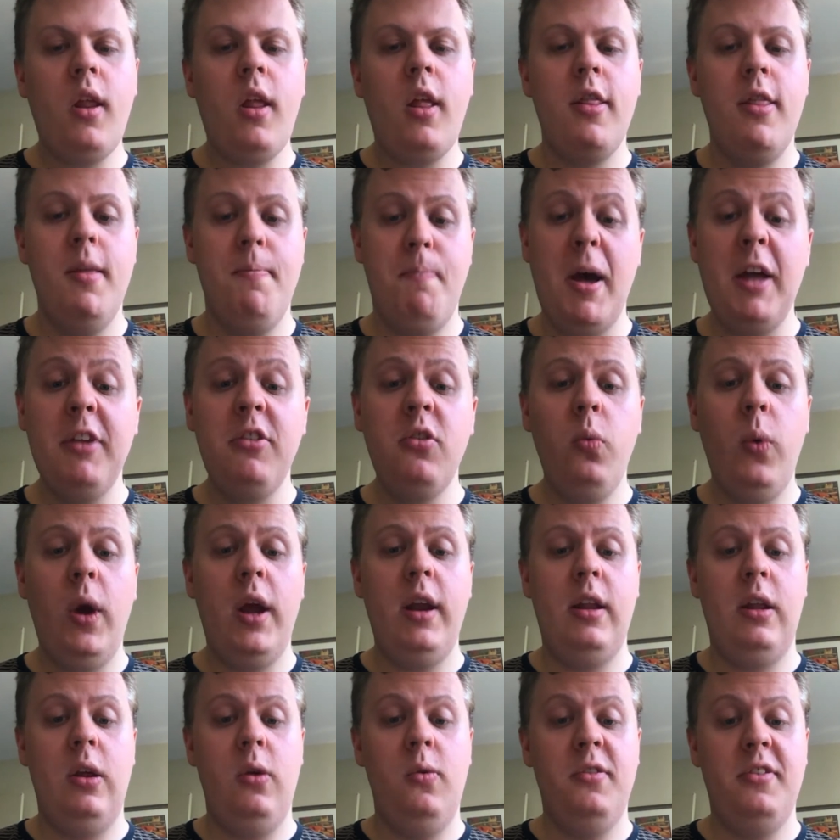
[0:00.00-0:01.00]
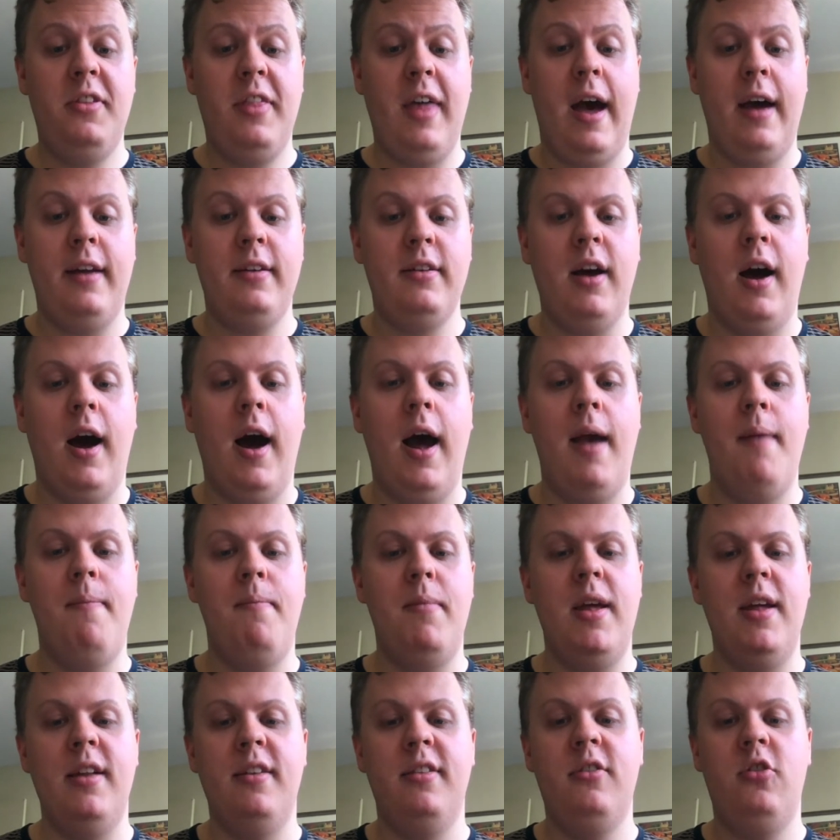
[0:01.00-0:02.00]
The best way to use that time
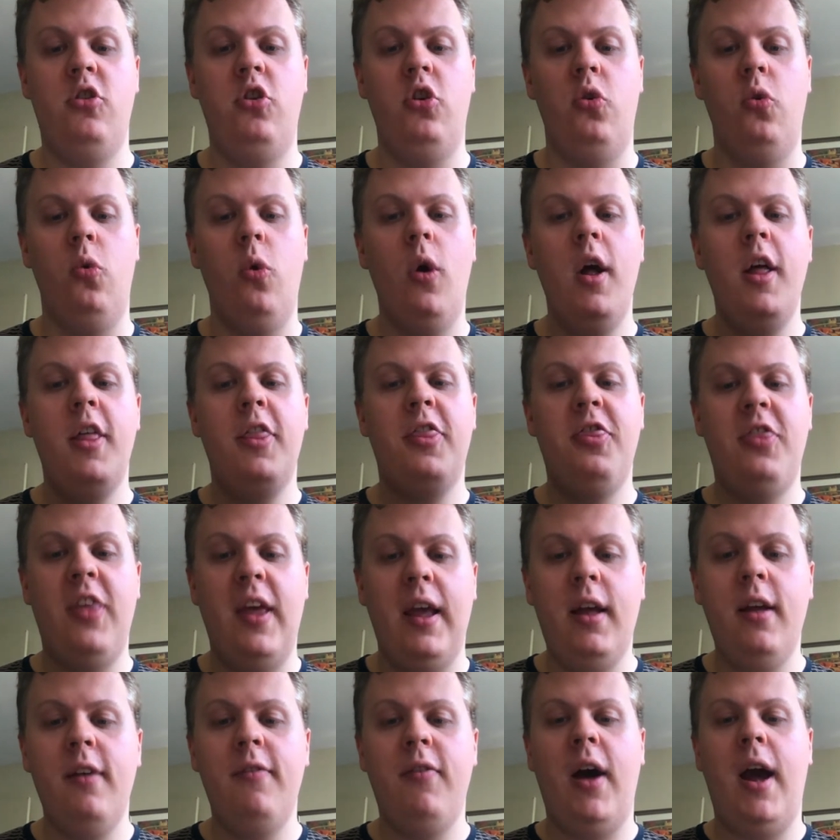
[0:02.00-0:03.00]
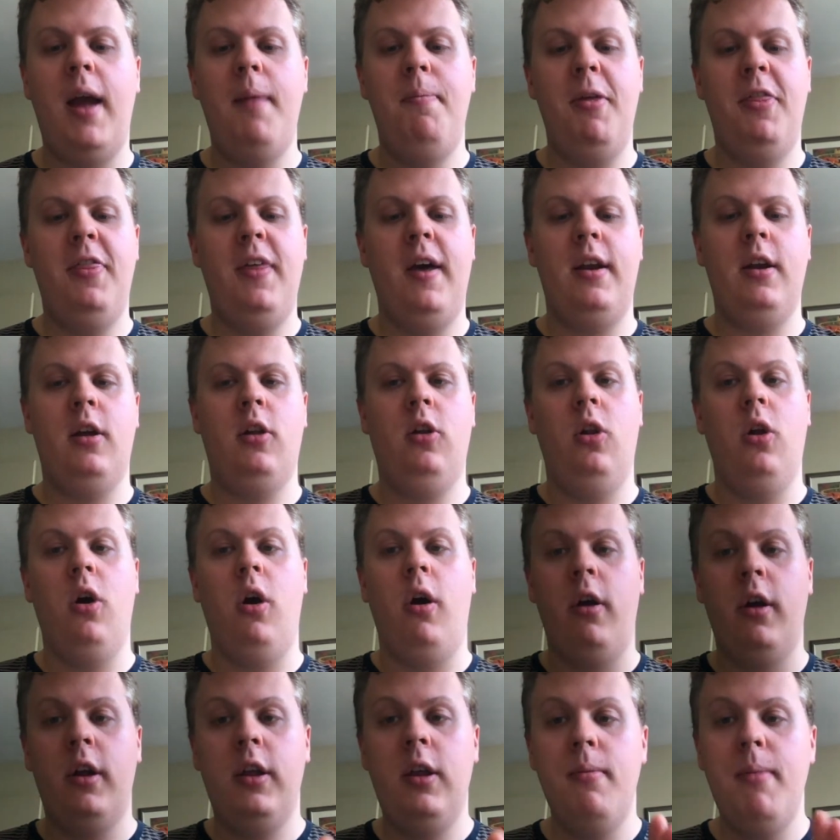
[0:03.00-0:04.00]
is to think of hypothetical
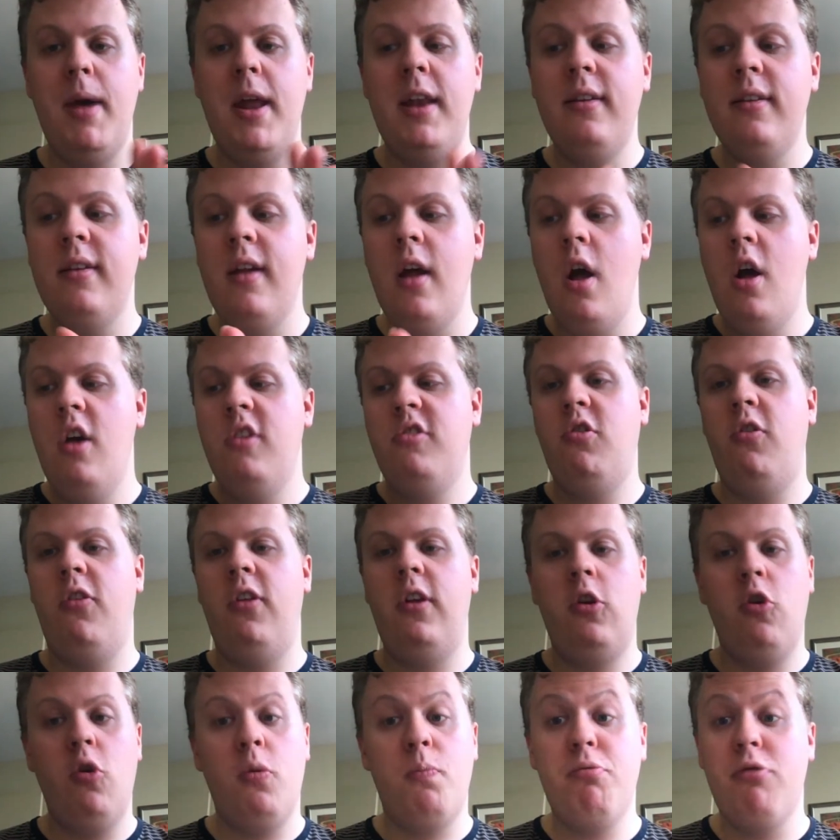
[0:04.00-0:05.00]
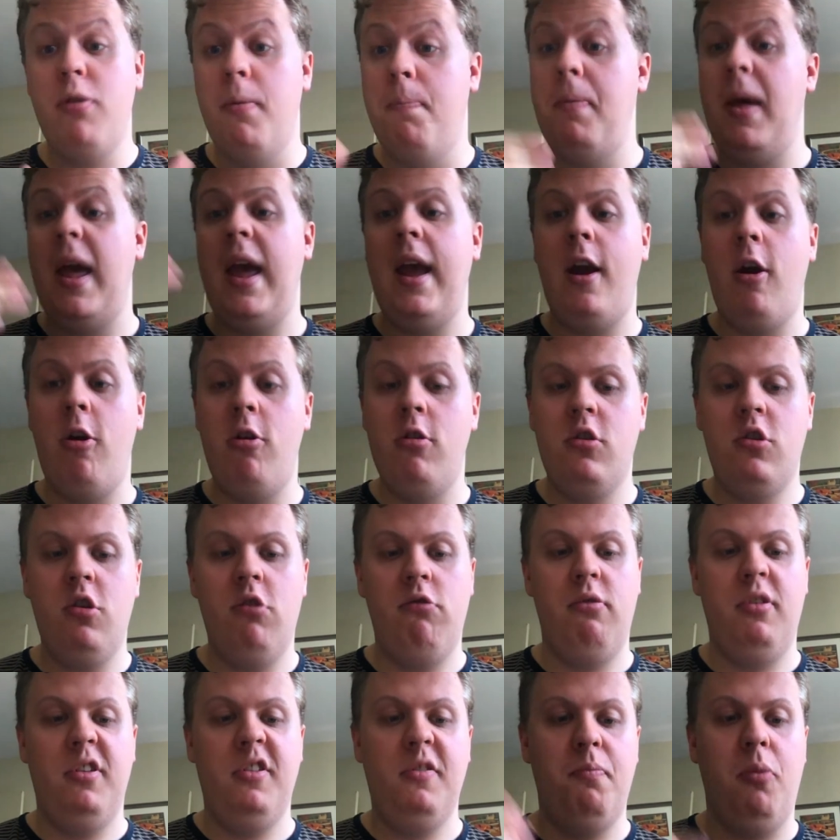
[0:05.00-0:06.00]
arguments so that you're prepared to
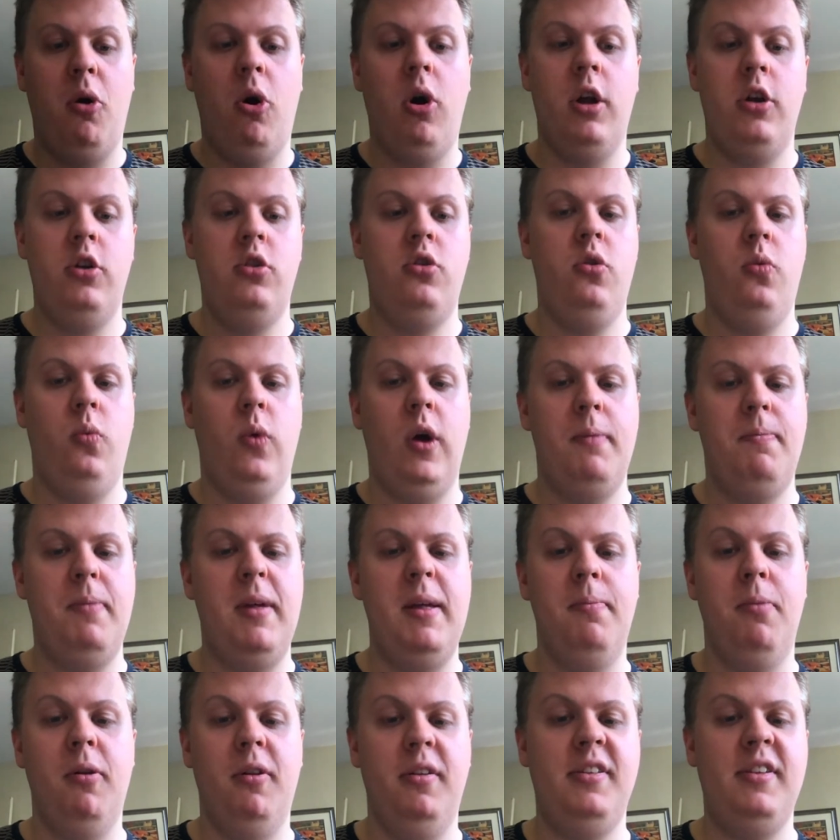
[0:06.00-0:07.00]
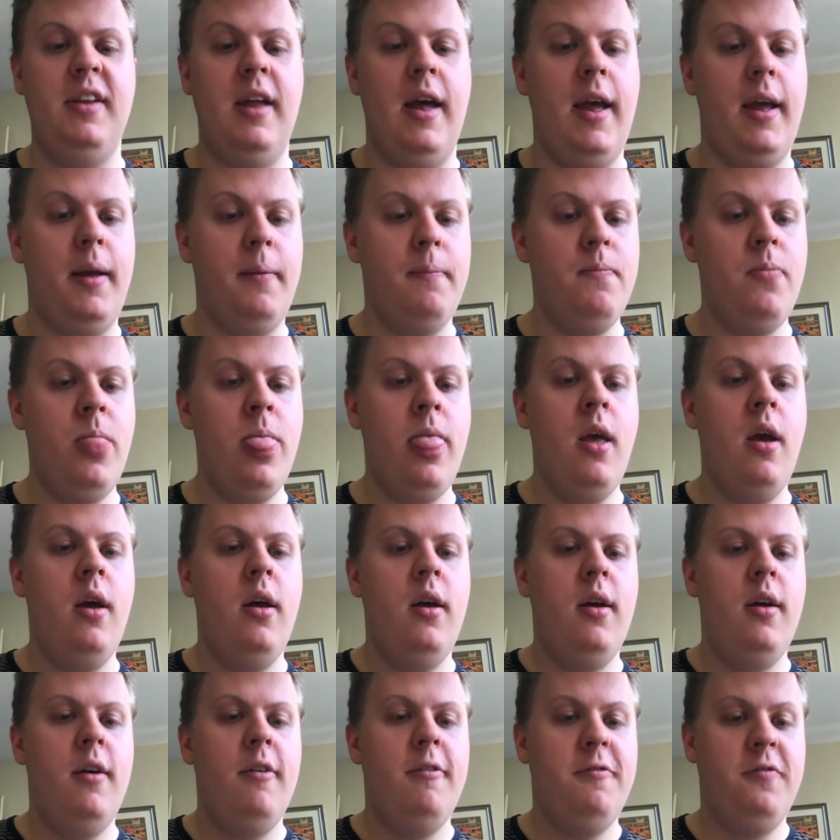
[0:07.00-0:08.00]
respond to what people say.
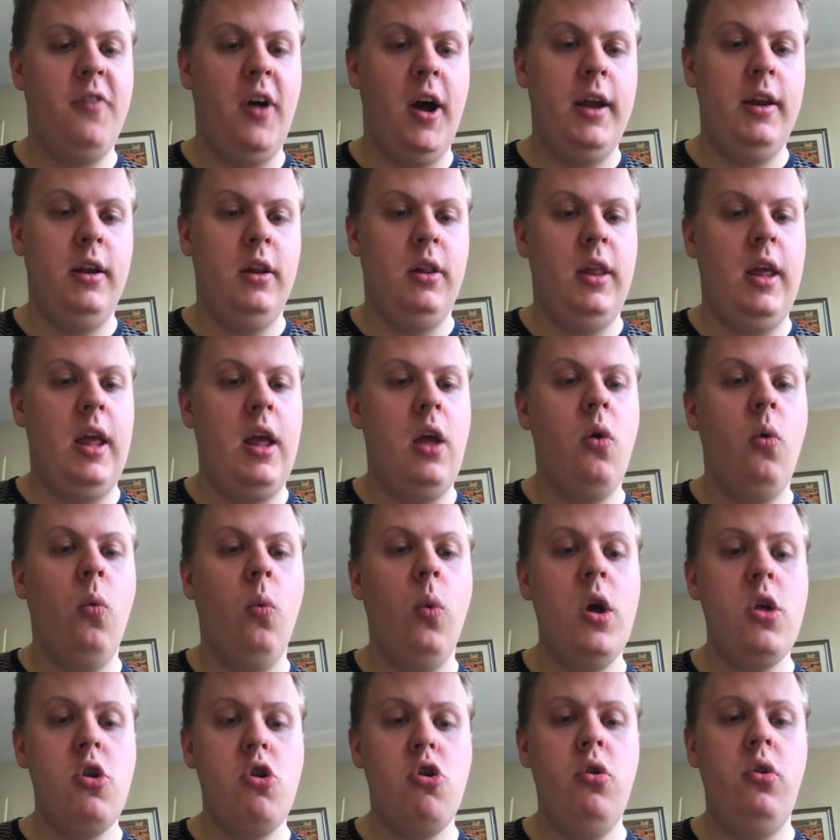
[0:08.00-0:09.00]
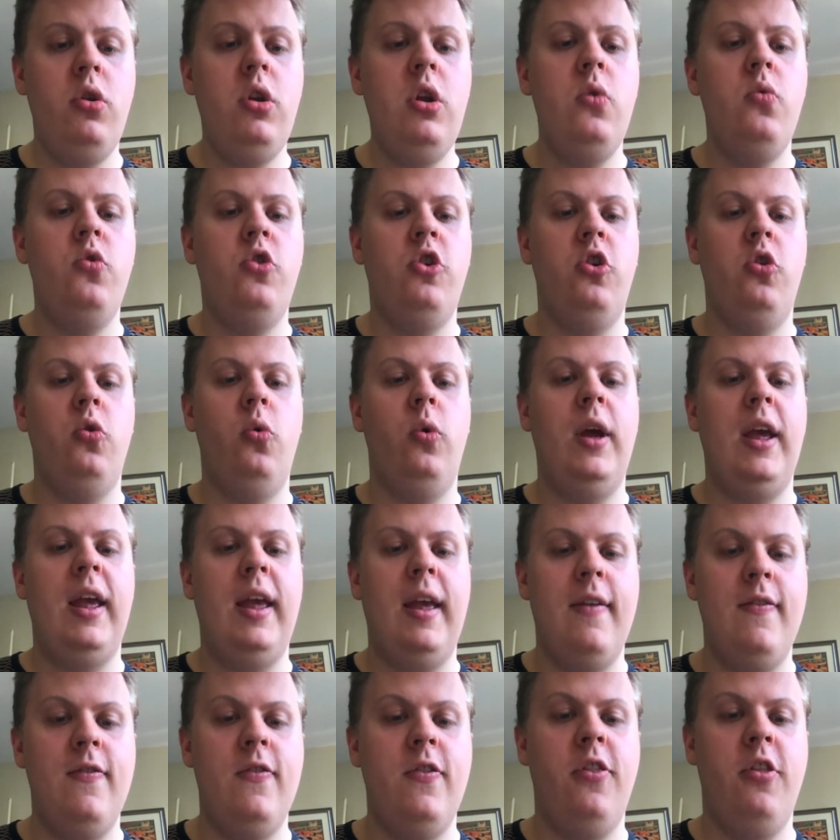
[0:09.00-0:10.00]
Finally, what should you do
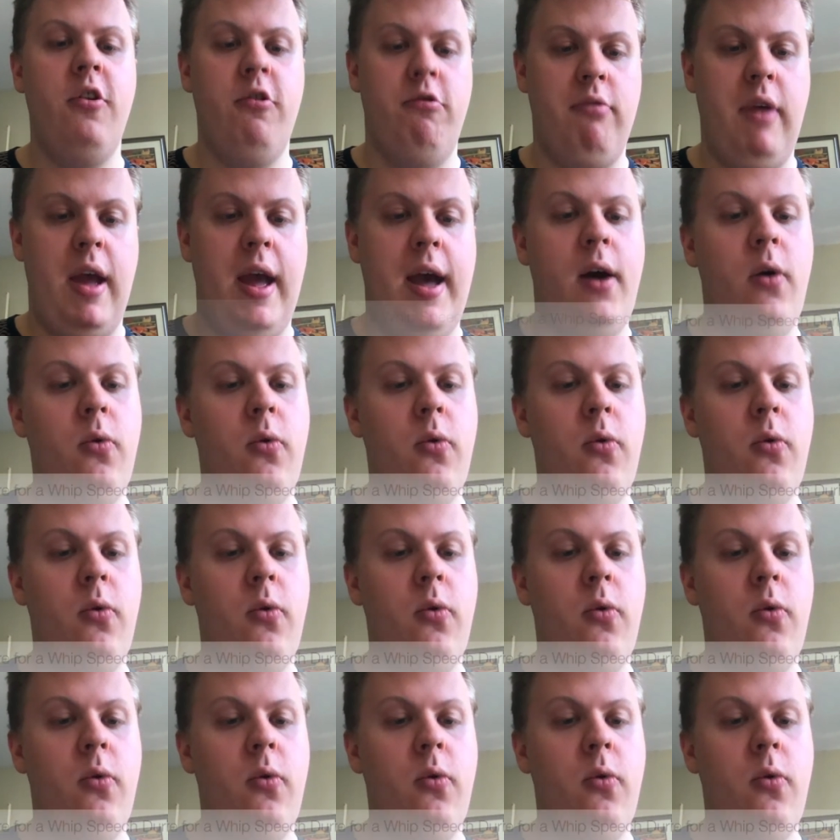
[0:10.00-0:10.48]
in the round?